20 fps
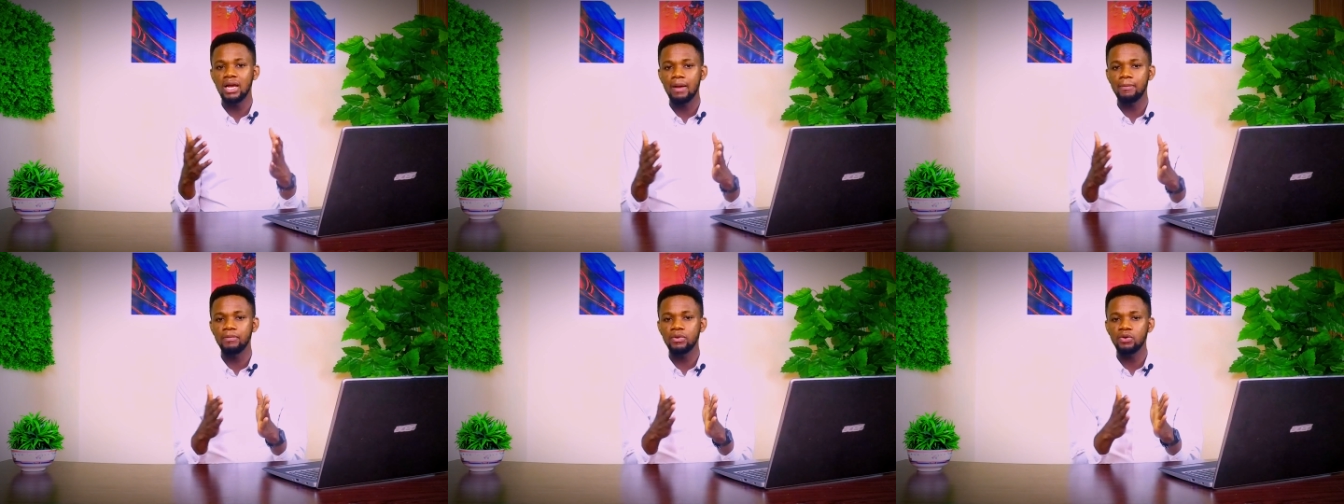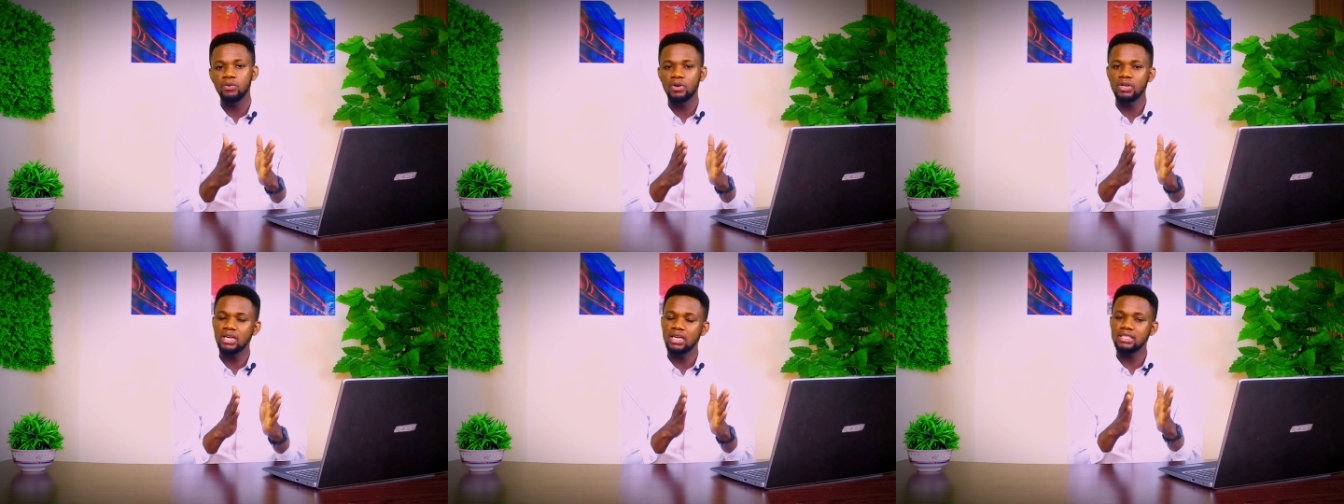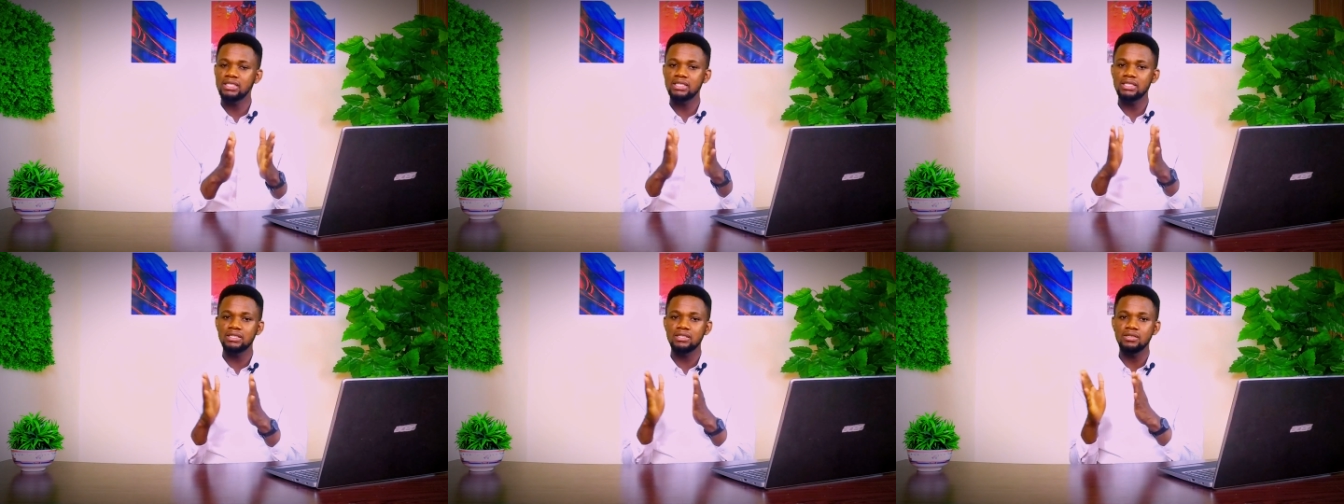happy when
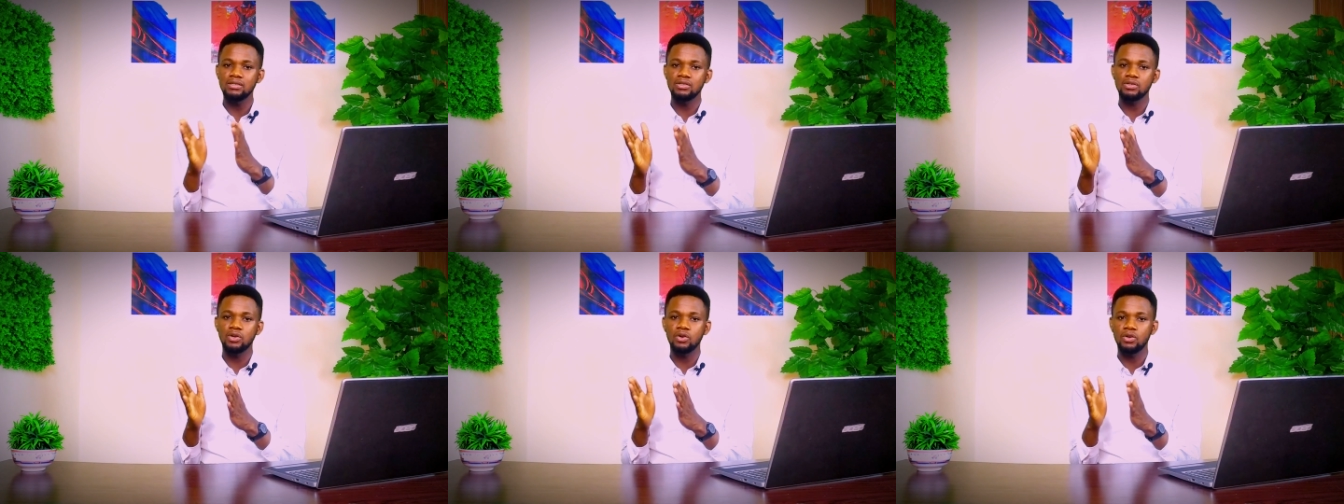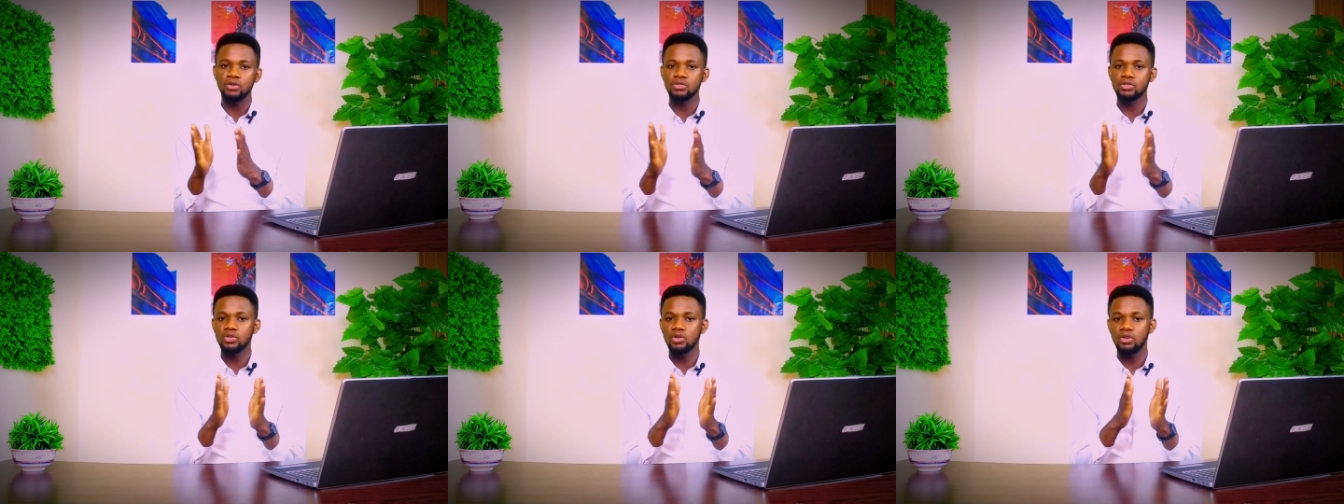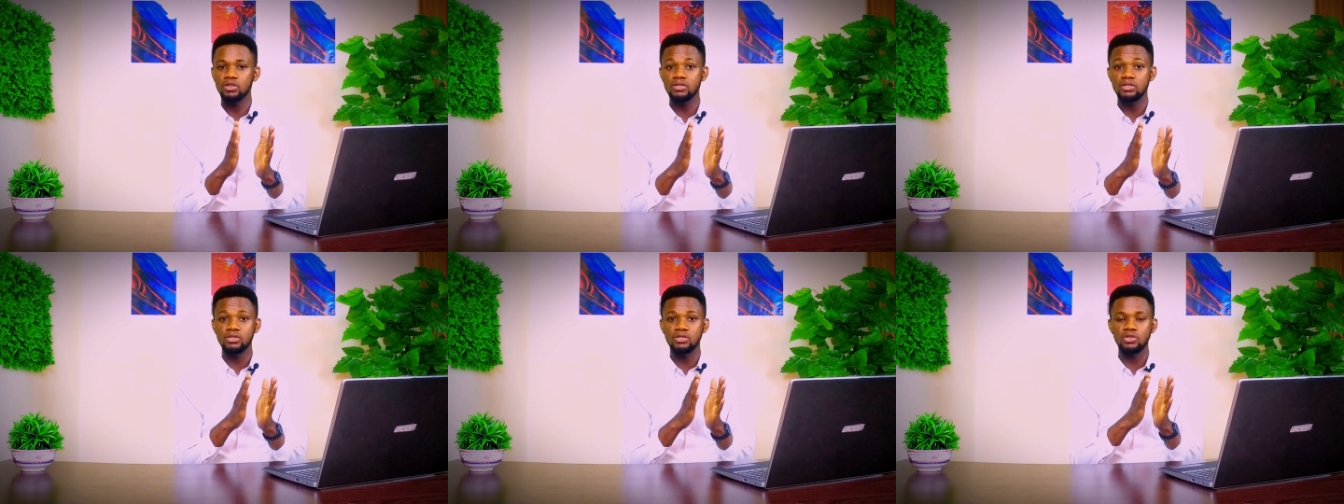I see this course
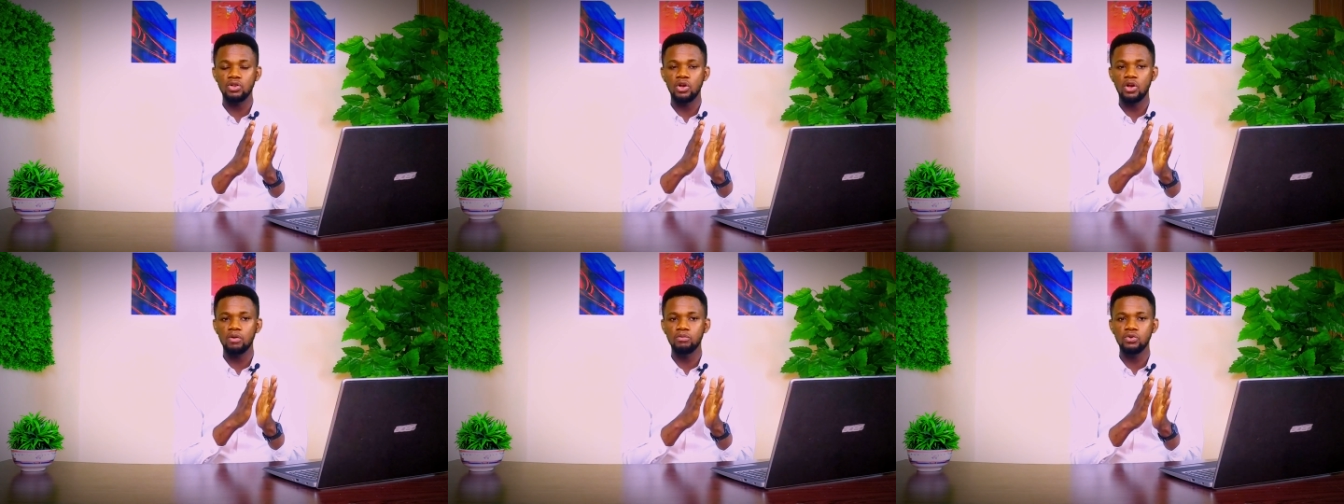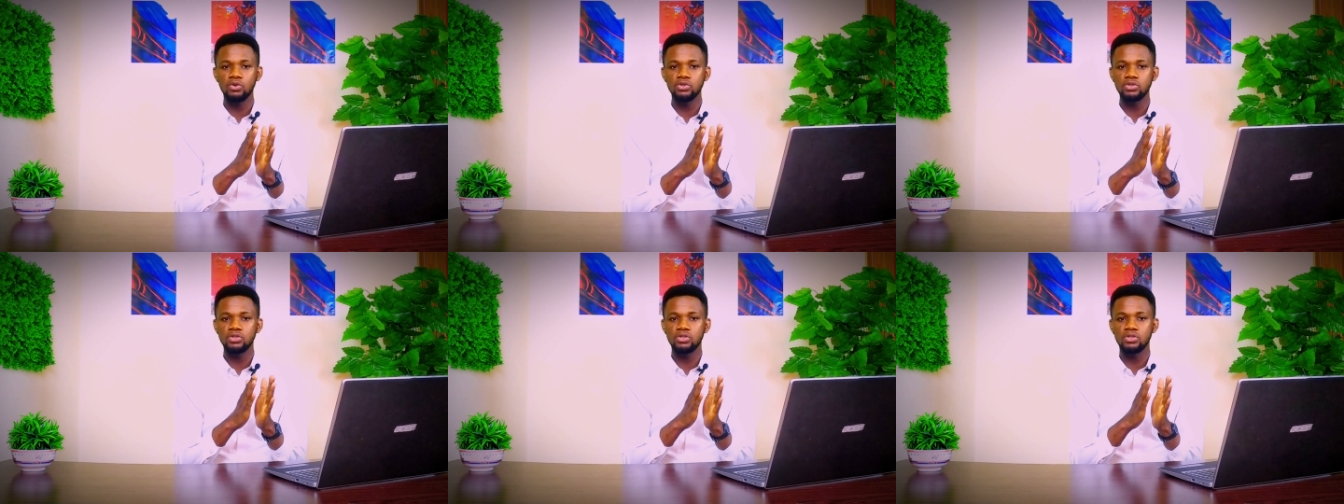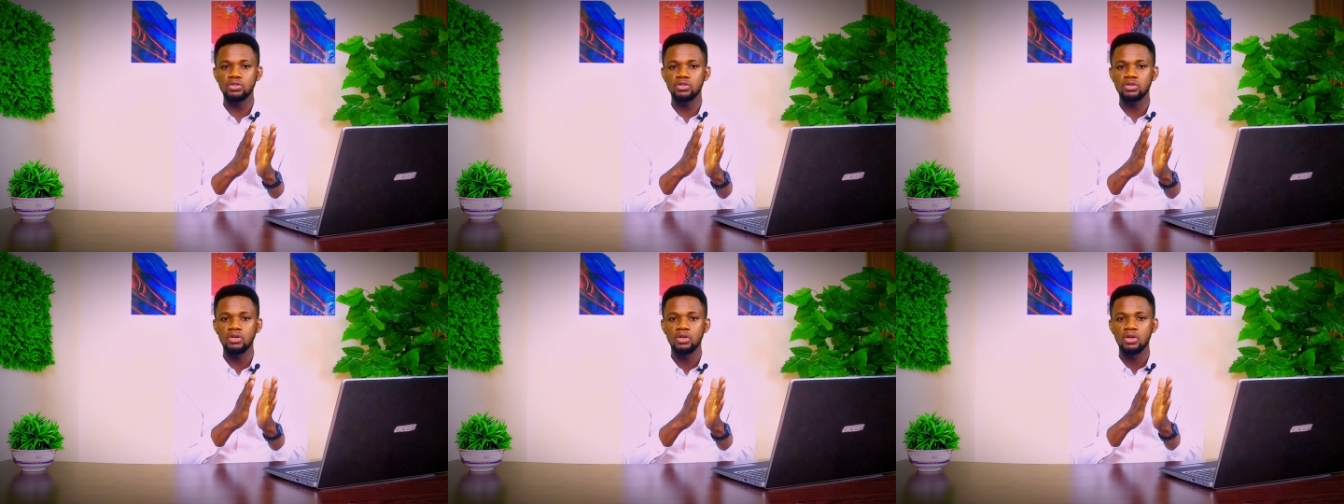because it's
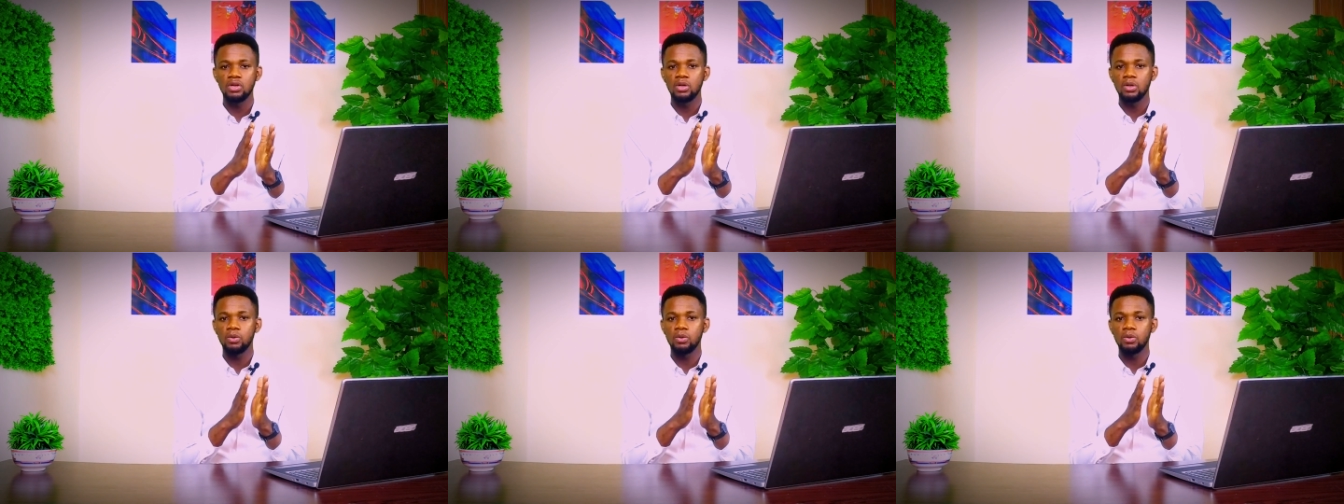almost